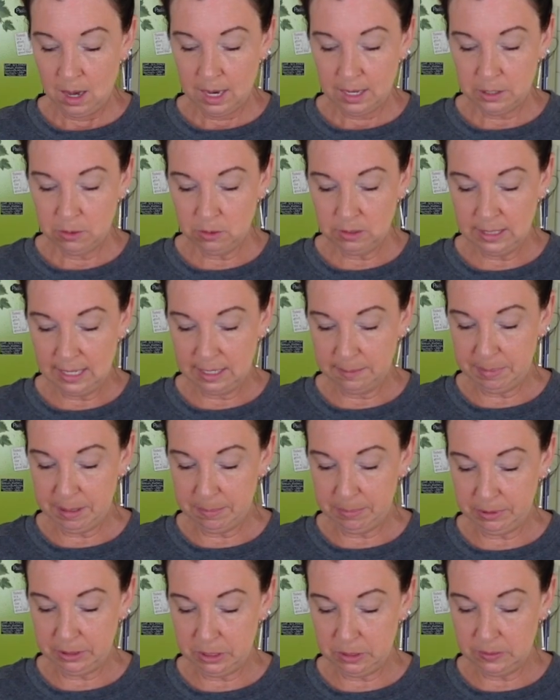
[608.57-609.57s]
I know a lot of
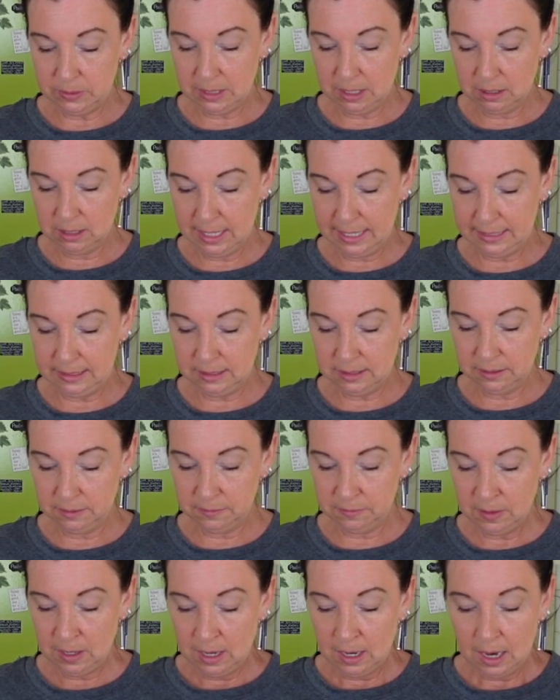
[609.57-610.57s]
people use all kinds
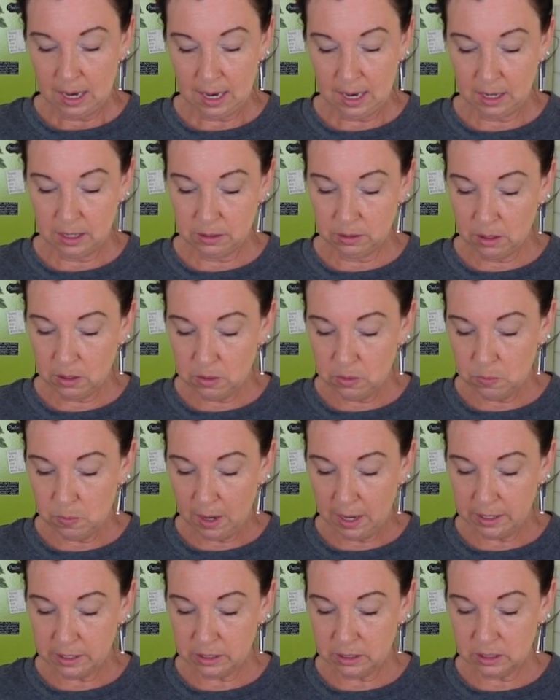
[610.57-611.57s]
of RO
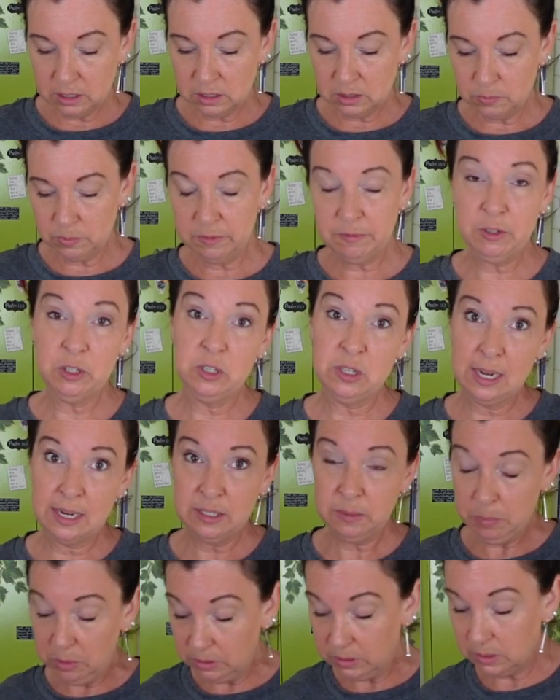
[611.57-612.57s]
waters, reverse
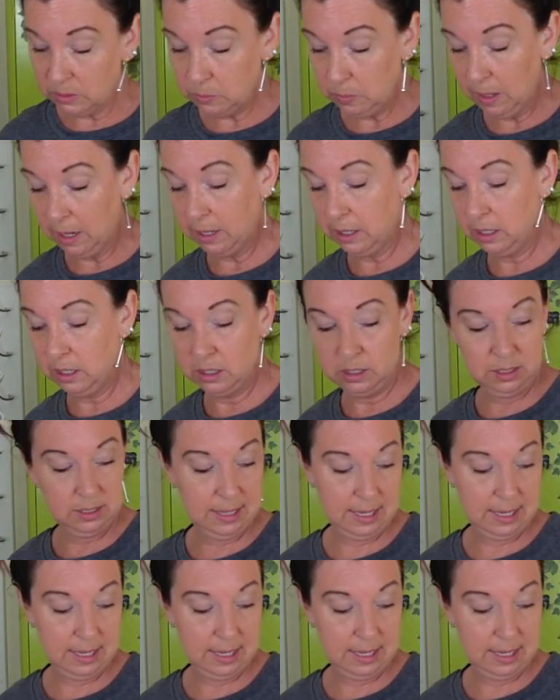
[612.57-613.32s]
osmosis waters.